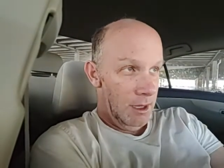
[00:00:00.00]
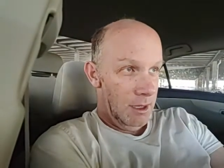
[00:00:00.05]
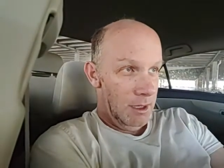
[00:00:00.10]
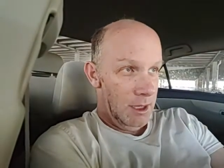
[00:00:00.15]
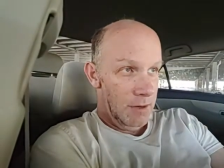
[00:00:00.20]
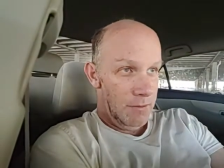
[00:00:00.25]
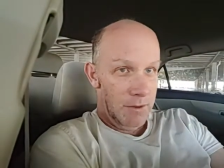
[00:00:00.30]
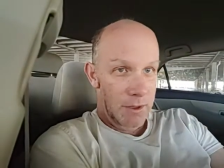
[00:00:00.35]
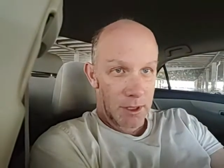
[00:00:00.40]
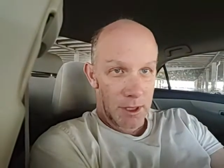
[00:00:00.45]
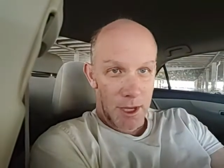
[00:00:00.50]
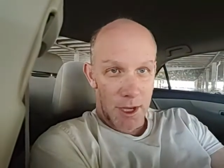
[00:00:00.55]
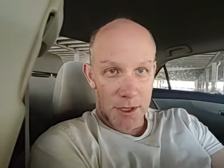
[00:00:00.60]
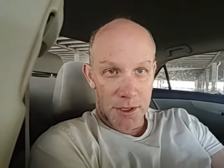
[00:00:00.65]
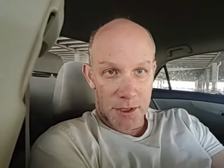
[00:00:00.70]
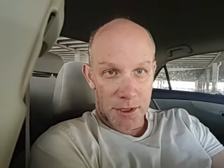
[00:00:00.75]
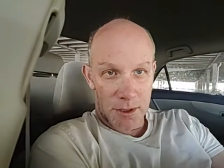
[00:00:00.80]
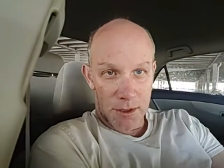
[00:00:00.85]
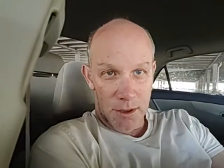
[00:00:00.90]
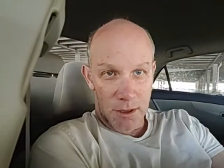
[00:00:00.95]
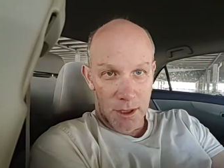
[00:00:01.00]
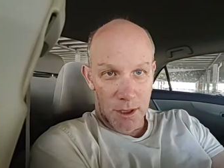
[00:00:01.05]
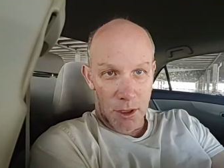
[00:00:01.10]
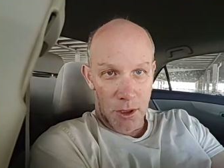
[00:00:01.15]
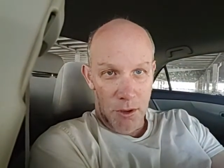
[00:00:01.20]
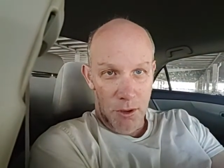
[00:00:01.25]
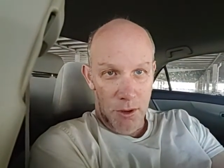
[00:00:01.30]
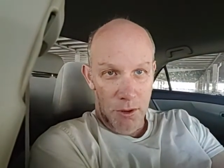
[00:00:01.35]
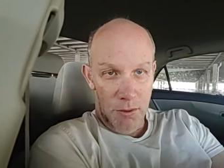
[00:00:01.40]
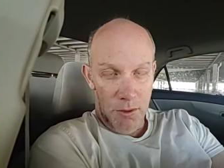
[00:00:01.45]
Nevertheless,
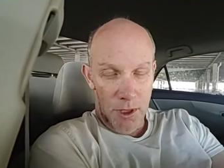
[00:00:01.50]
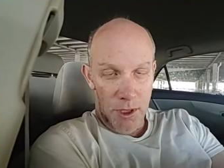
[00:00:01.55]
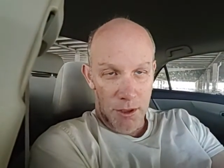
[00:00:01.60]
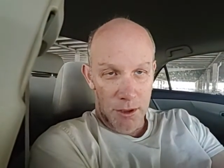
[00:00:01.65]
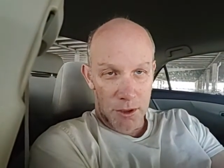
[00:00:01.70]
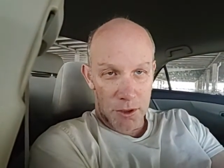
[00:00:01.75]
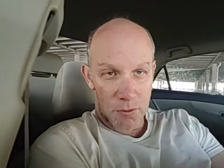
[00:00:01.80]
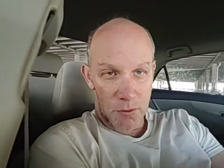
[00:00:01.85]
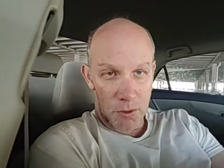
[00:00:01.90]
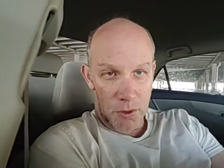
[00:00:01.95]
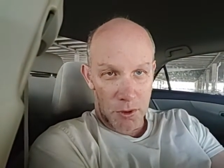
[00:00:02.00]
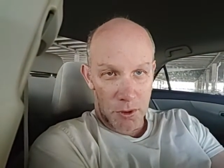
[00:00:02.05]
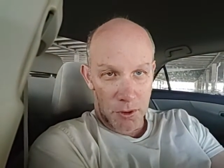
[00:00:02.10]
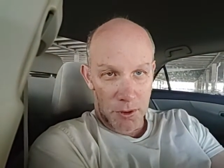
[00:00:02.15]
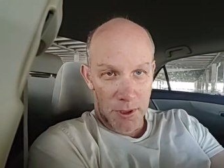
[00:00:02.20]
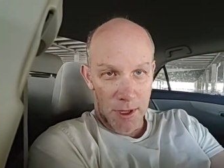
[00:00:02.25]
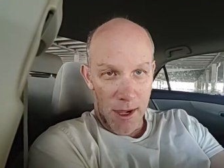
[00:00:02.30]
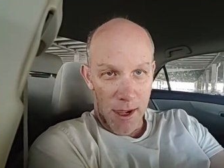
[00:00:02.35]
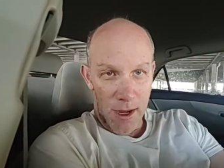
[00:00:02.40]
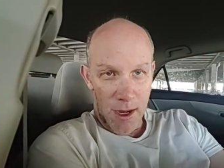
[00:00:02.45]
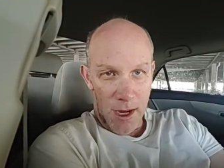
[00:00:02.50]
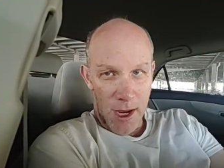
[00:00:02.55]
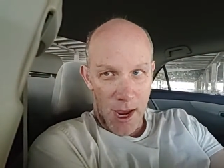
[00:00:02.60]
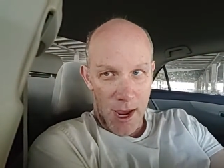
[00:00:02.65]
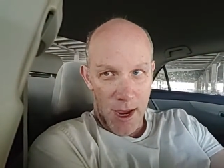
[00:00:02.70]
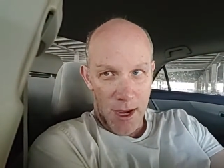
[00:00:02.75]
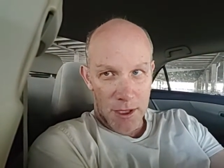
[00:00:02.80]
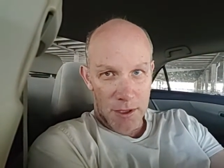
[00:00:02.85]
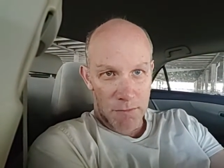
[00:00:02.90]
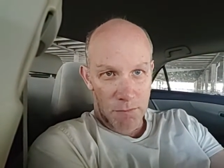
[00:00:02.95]
who in this world
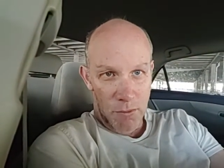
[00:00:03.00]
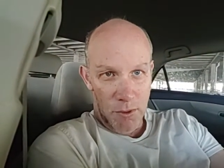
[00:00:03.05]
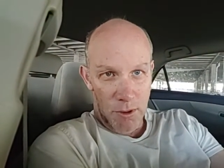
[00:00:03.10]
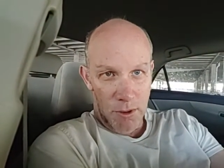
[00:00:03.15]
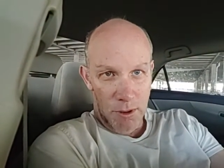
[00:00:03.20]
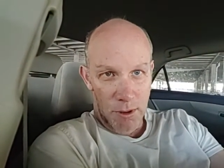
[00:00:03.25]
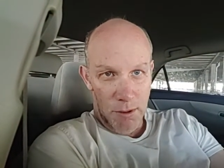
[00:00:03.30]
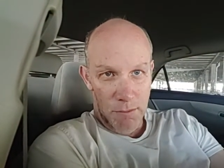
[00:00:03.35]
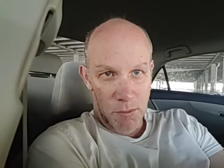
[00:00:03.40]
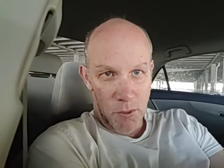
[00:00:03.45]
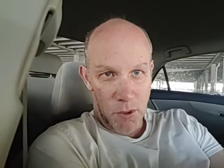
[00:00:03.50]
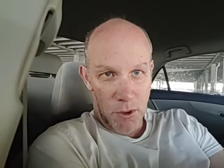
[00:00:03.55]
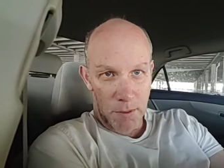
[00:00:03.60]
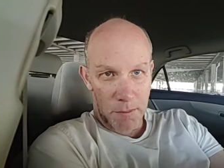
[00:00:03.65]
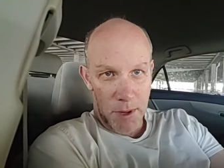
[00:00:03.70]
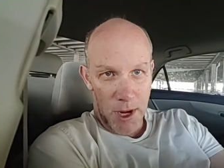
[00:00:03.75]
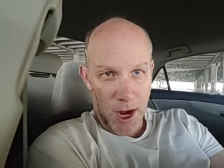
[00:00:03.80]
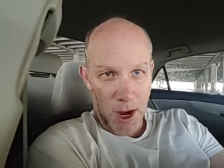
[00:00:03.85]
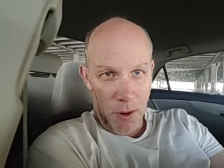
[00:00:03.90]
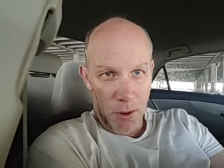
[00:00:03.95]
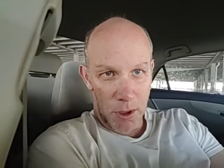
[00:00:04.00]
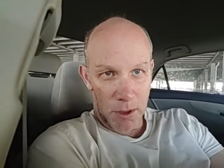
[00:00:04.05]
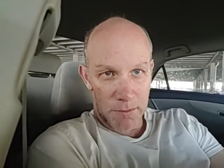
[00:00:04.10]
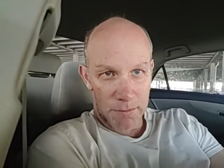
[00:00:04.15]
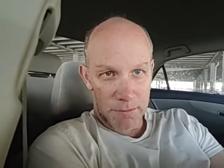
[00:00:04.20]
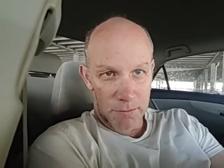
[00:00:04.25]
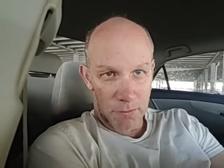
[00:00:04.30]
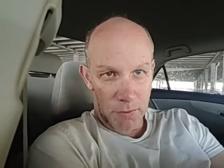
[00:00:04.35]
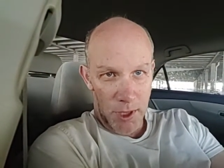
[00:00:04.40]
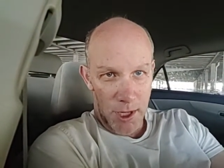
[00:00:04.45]
has uh, more power
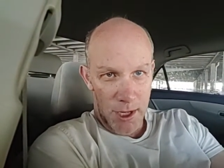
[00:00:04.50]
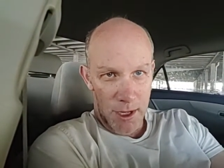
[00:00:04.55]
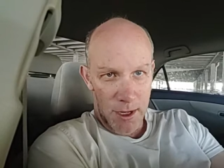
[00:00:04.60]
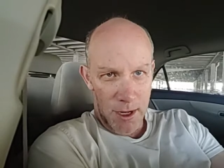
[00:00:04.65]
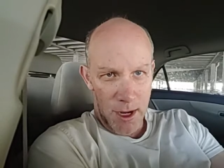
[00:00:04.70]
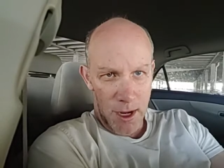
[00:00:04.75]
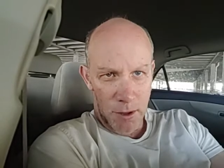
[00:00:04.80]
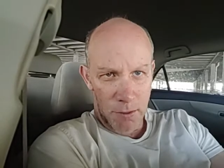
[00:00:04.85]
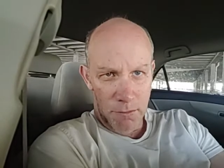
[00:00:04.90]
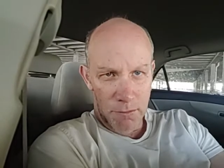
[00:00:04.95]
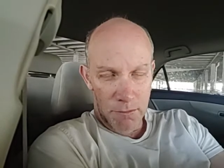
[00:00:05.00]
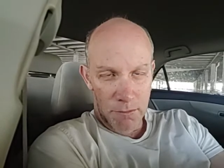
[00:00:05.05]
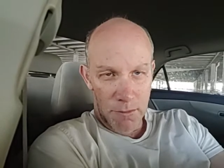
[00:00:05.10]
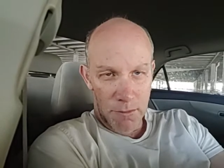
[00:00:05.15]
right now?